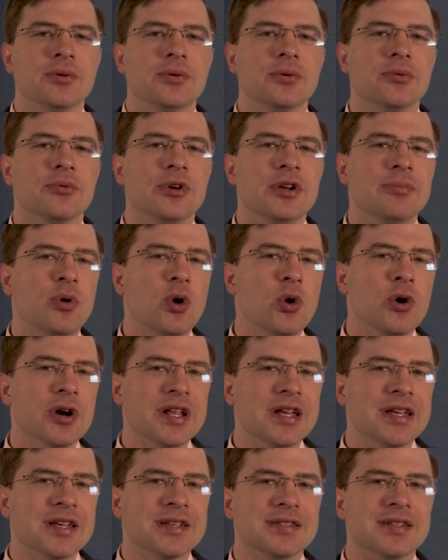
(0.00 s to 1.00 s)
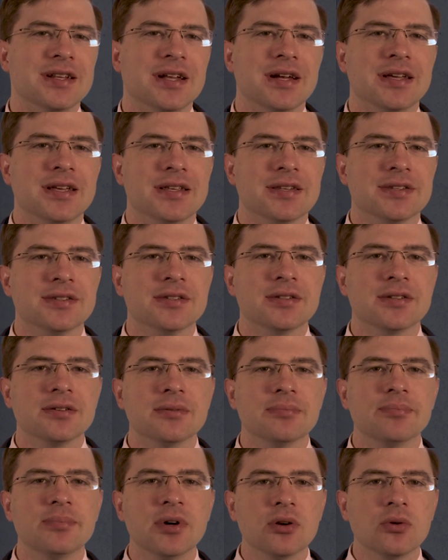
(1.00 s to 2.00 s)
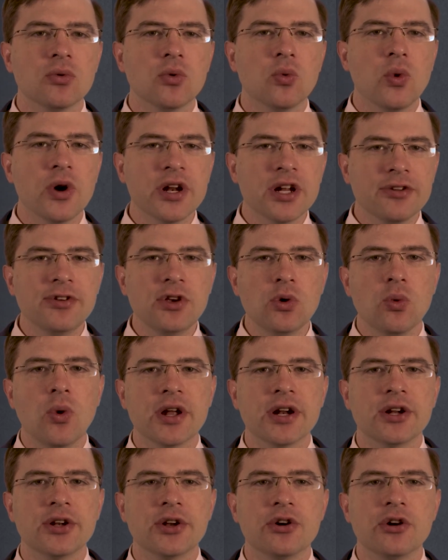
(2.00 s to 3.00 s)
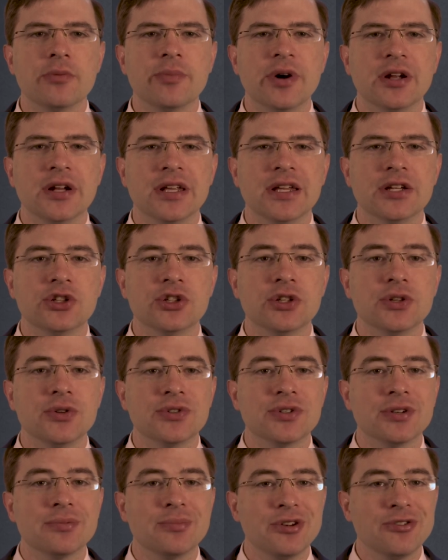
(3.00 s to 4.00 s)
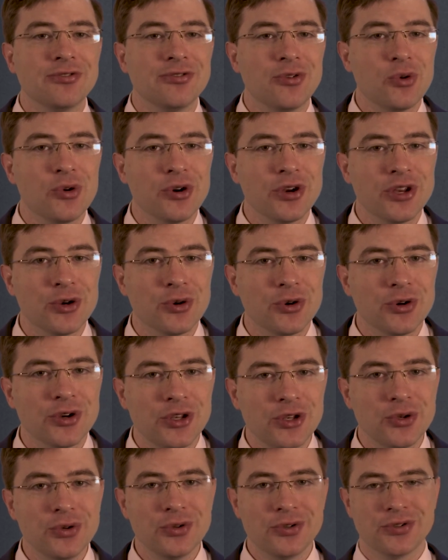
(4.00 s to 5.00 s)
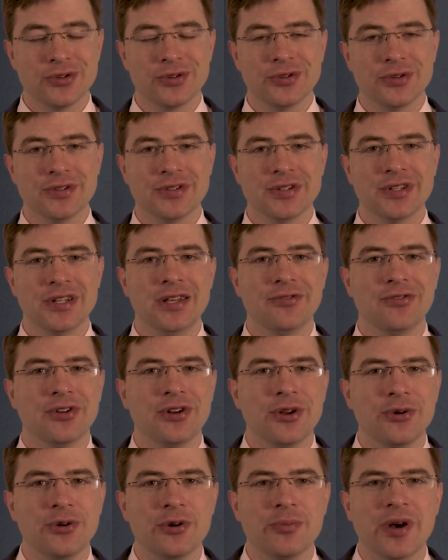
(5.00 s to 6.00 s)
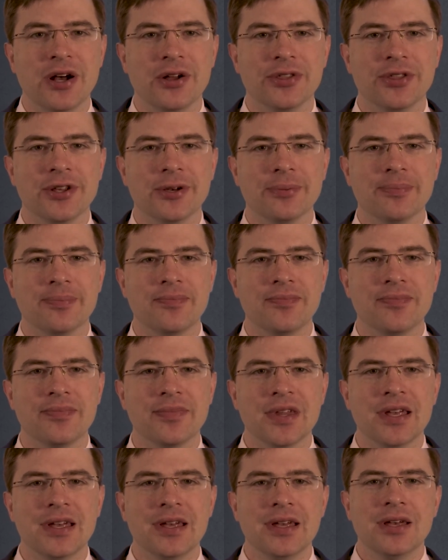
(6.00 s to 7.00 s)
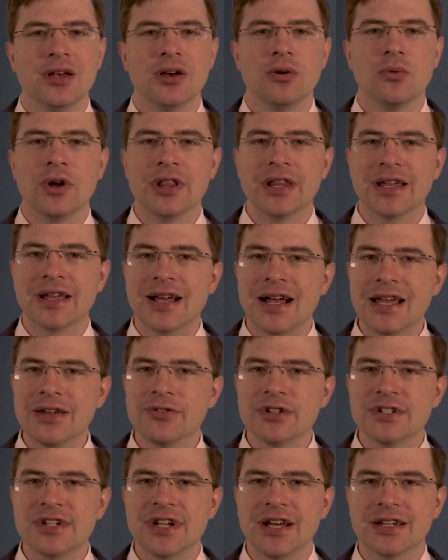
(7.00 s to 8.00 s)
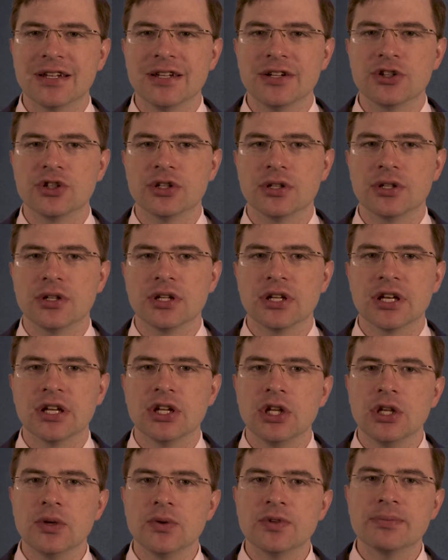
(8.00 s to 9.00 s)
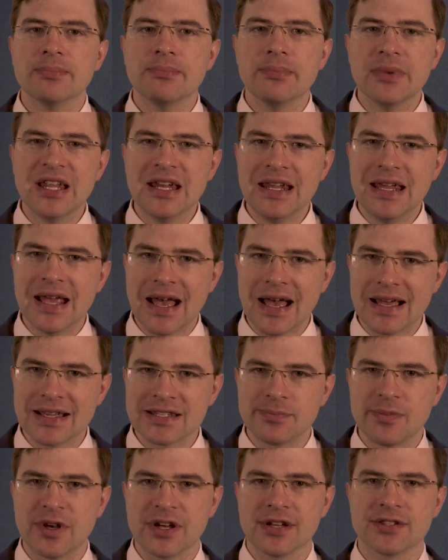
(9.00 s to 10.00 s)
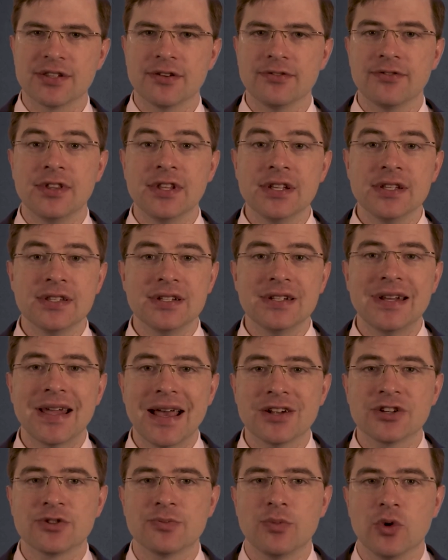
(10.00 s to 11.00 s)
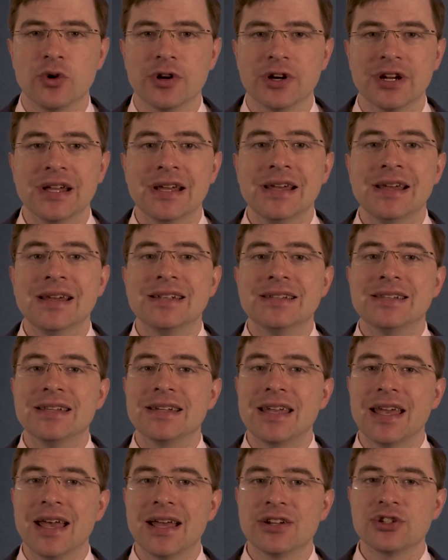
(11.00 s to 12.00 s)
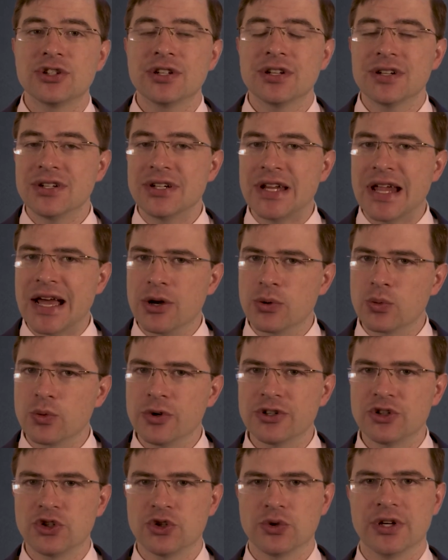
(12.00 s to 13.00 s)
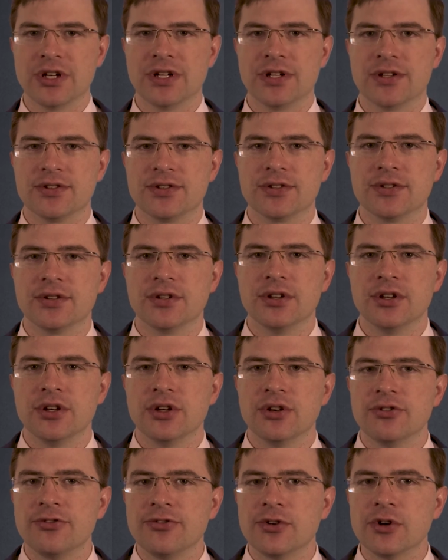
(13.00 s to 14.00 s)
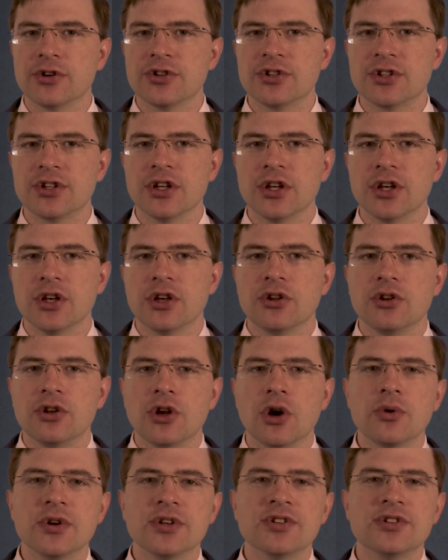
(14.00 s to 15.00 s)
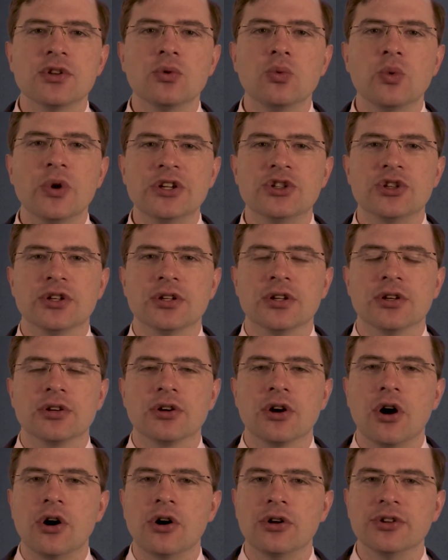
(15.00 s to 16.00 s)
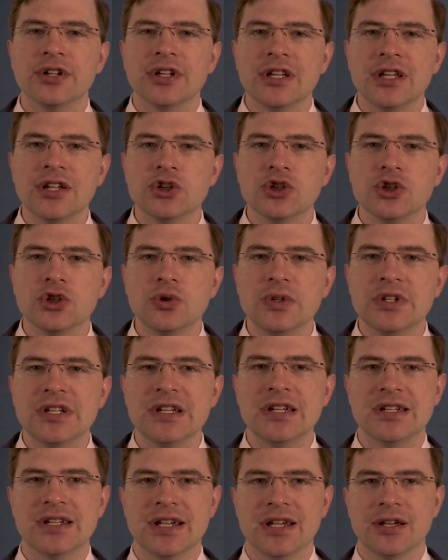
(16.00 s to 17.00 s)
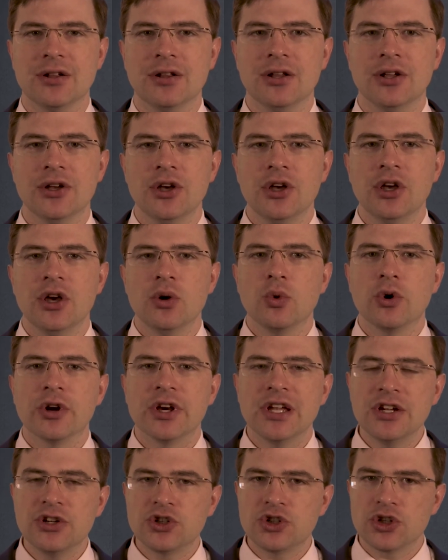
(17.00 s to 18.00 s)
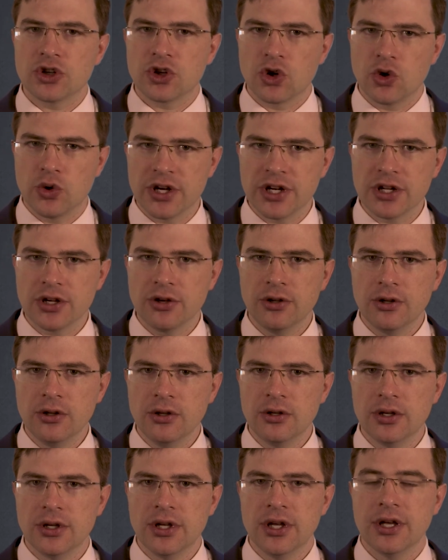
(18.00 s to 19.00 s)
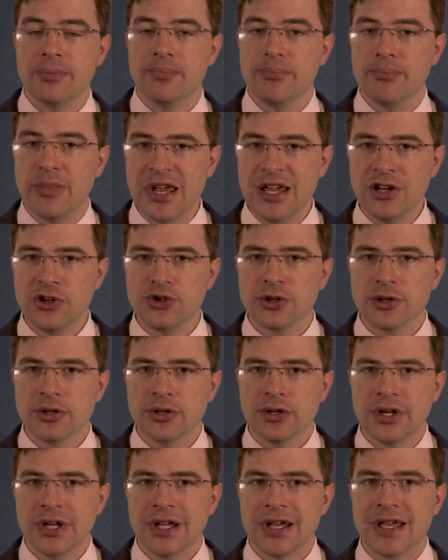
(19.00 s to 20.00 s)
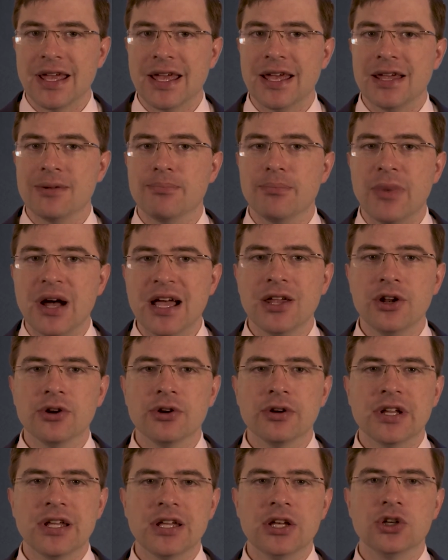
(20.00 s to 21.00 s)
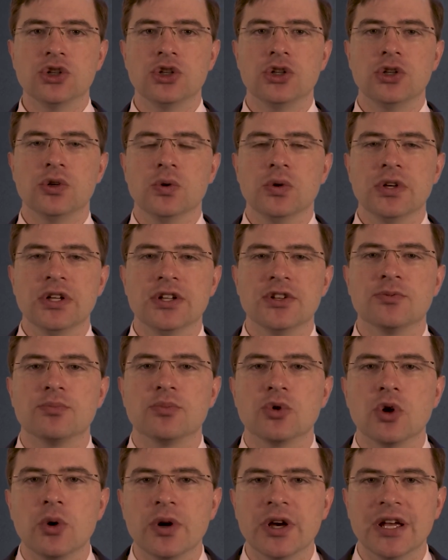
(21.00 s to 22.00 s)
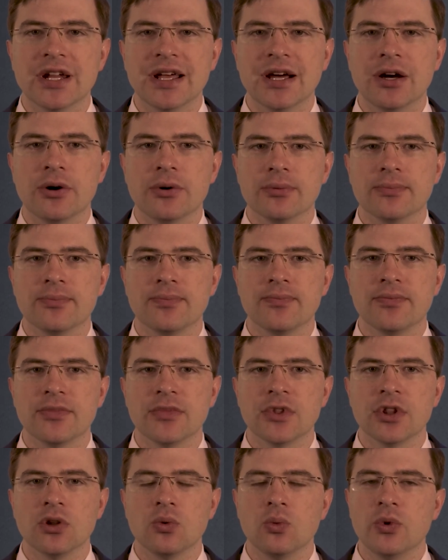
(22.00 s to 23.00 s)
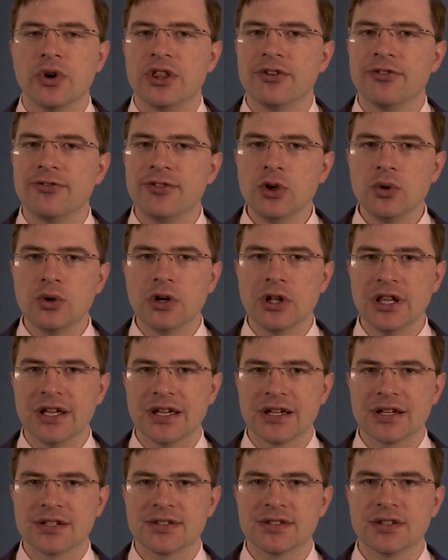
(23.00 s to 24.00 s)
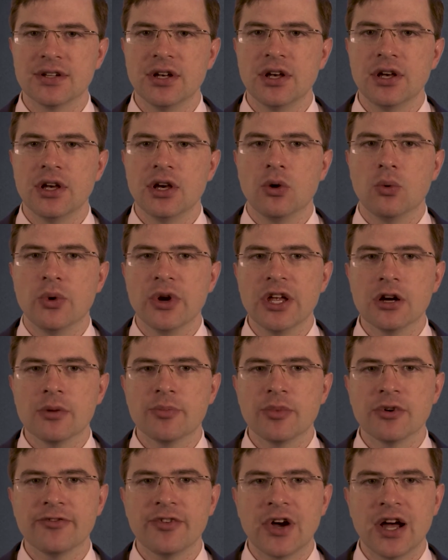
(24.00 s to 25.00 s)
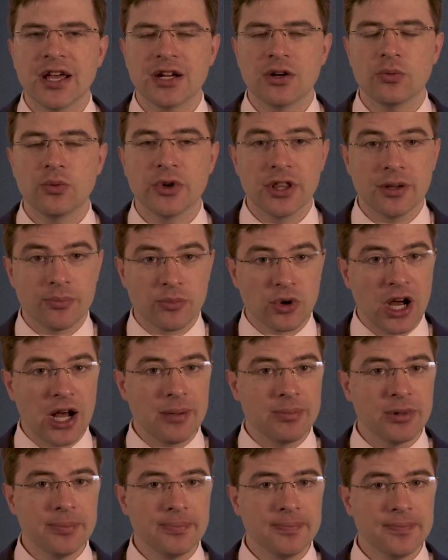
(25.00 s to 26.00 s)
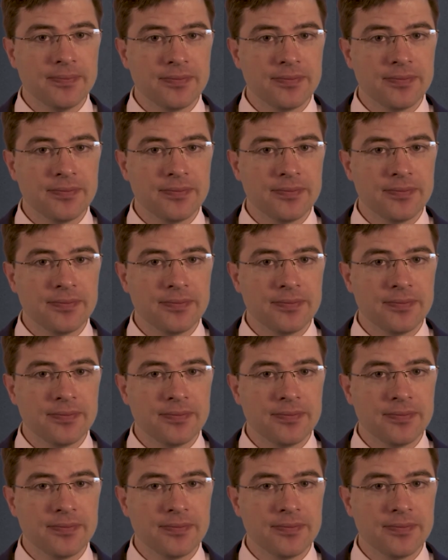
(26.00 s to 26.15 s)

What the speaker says: reporting is nice, but what if you want to know about issues before your users even know about them? Well, a Gyver technician can use many aspects of this dashboard to catch downward trends. First, notice the widget called Issue Detail, where each critical, major, and minor issue is broken out. With a few clicks, we are provided with the problem,